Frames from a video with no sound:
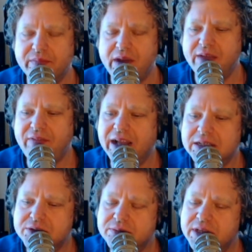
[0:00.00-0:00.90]
had
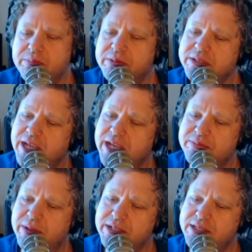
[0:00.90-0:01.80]
to really protect
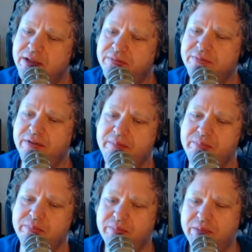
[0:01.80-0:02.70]
myself from
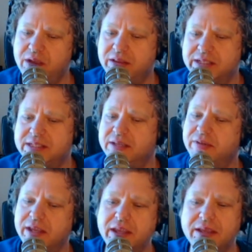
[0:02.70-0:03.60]
collectivity.